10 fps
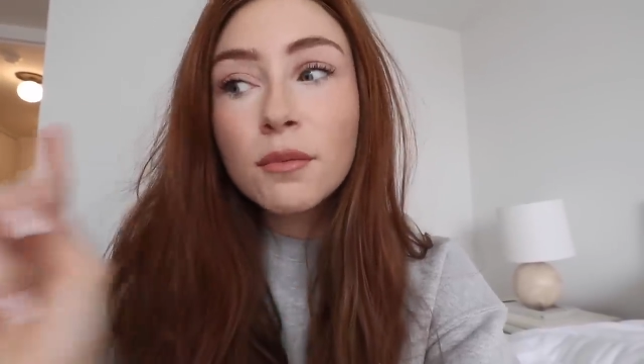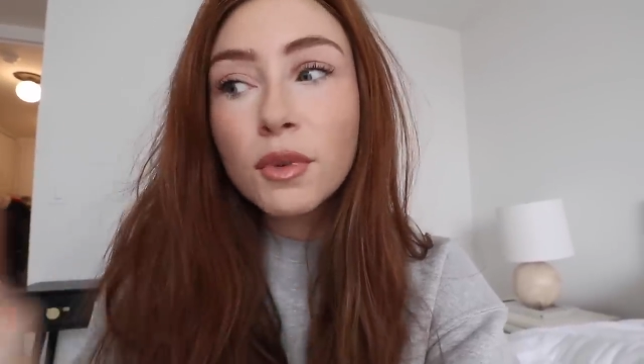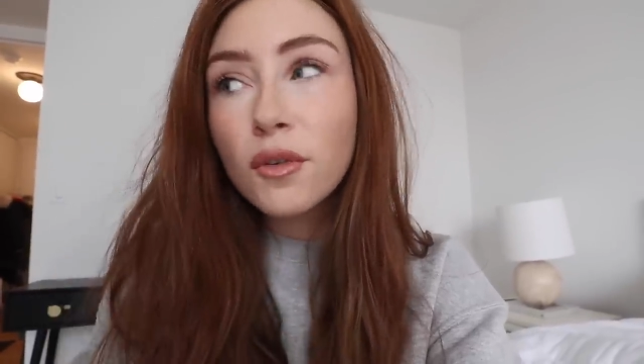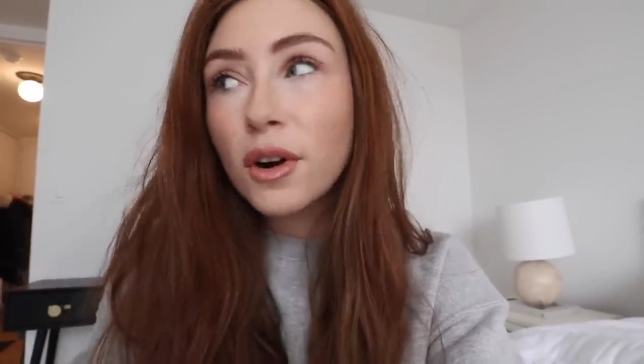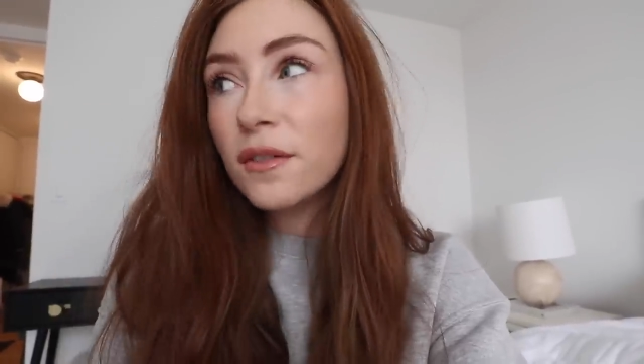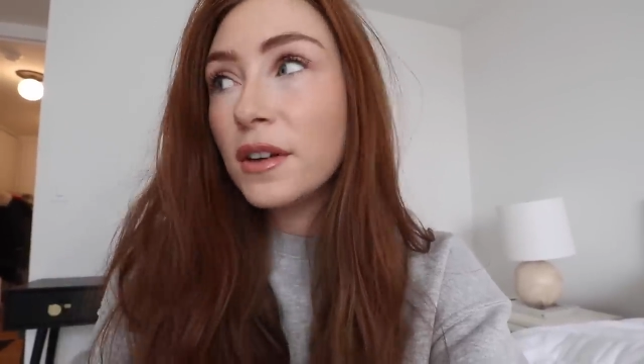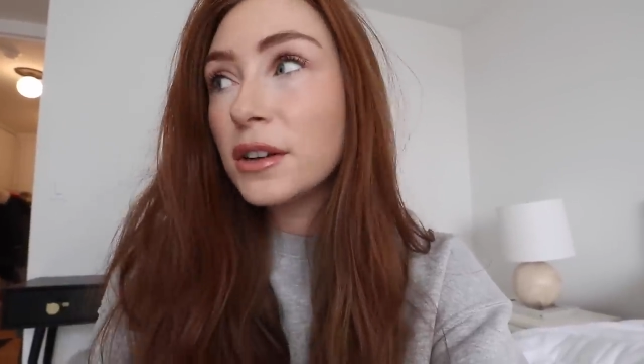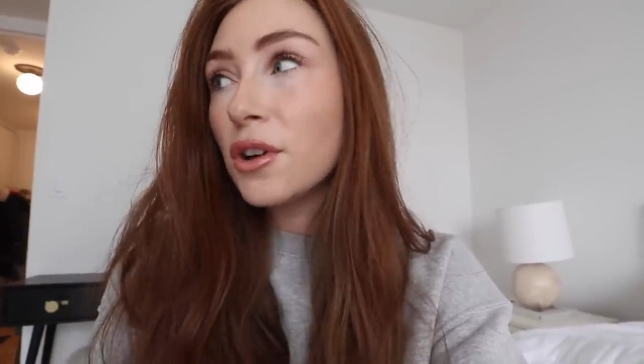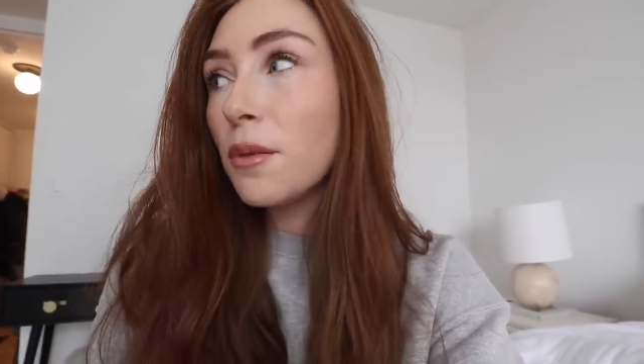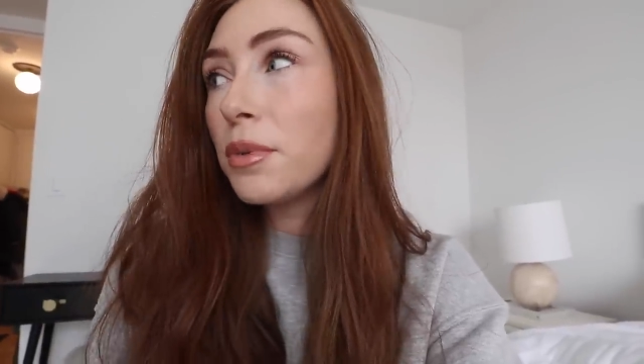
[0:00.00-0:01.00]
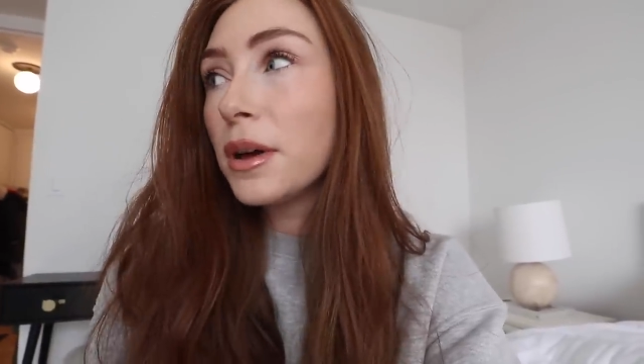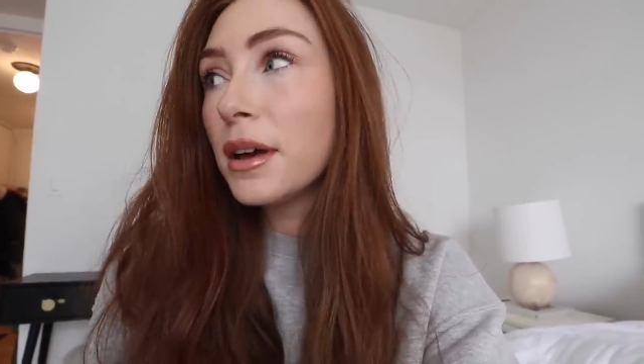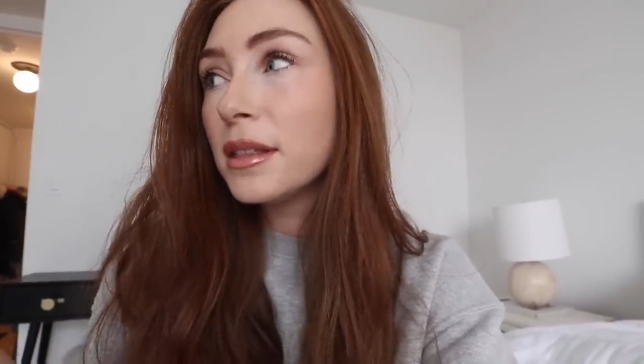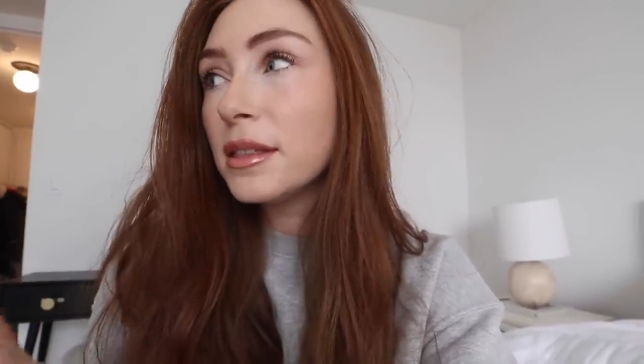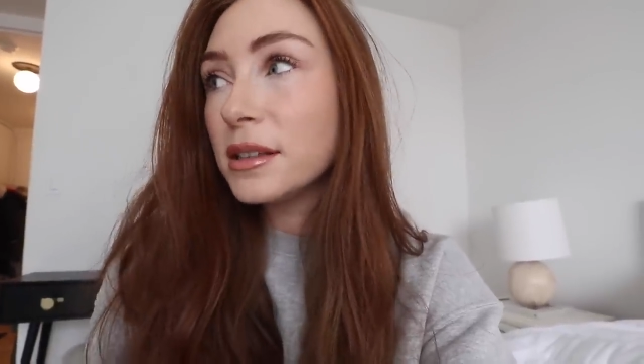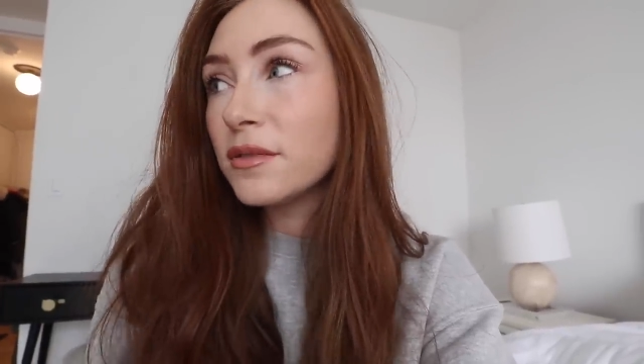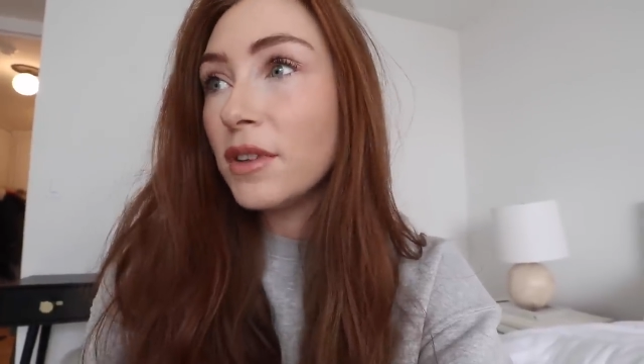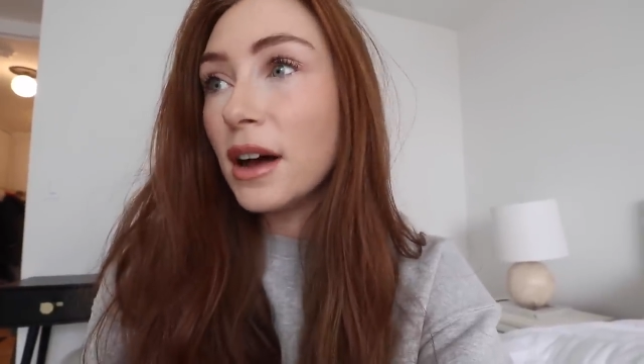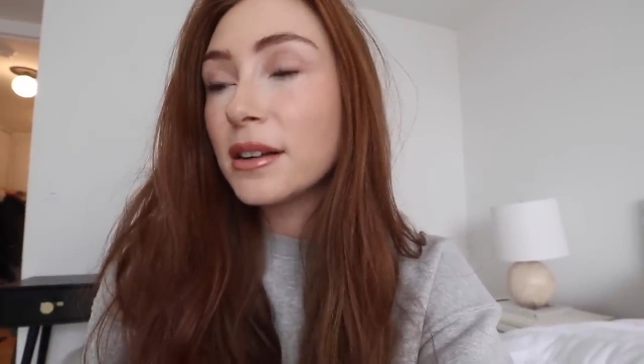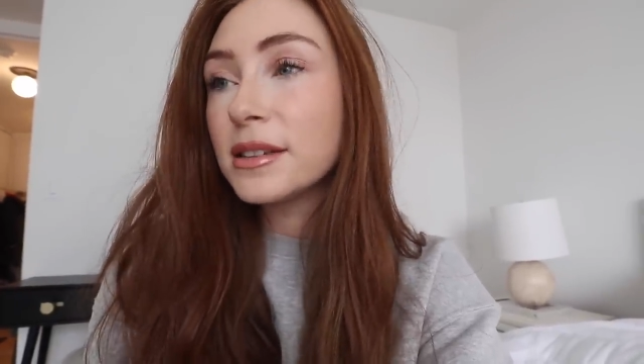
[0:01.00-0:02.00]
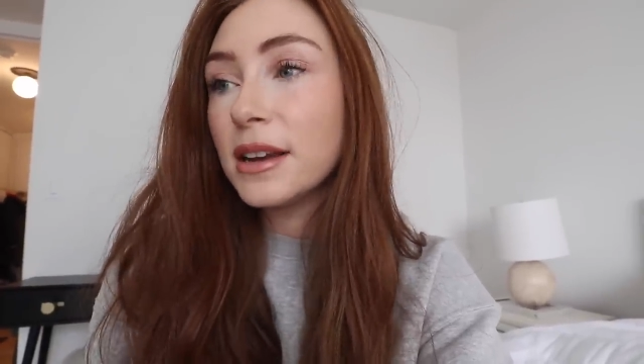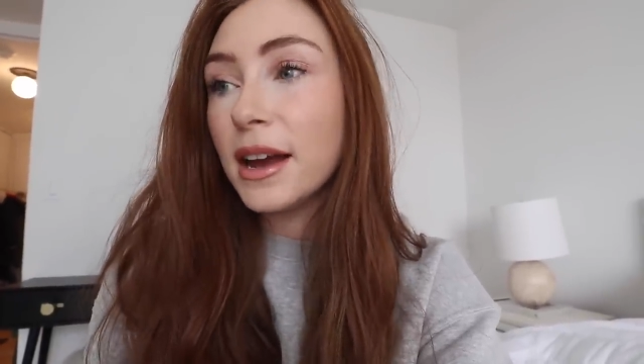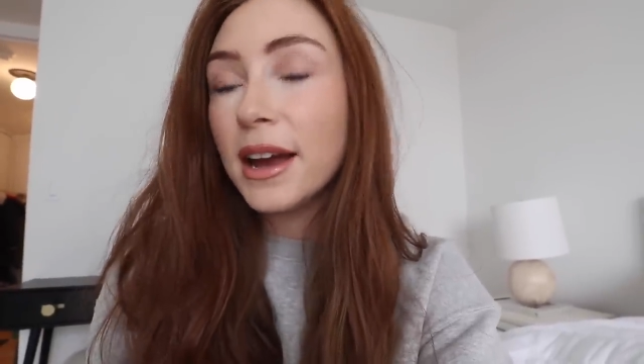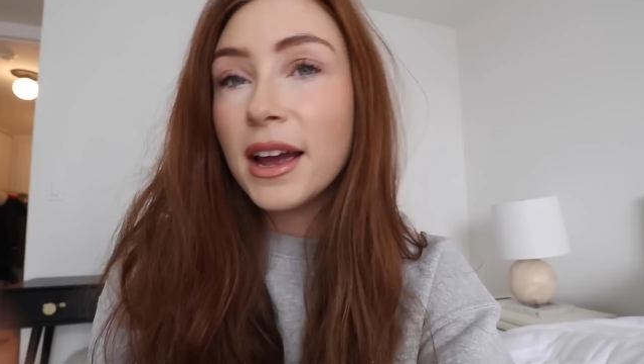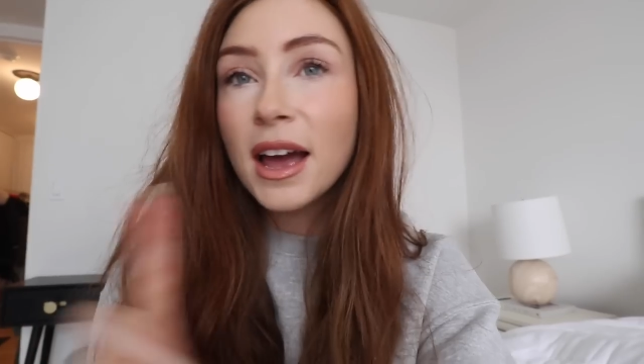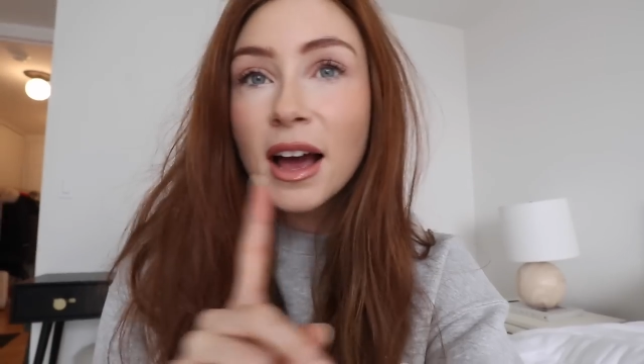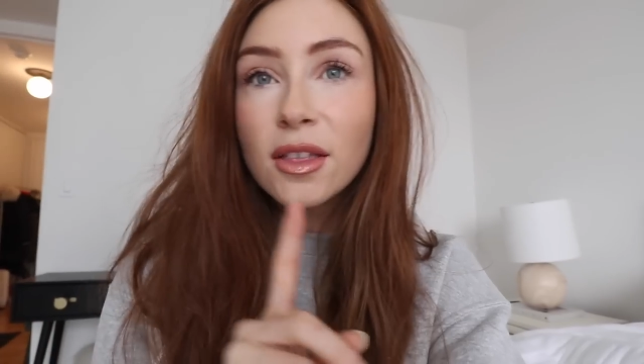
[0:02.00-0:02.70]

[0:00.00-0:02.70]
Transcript: before I finish up this vlog today.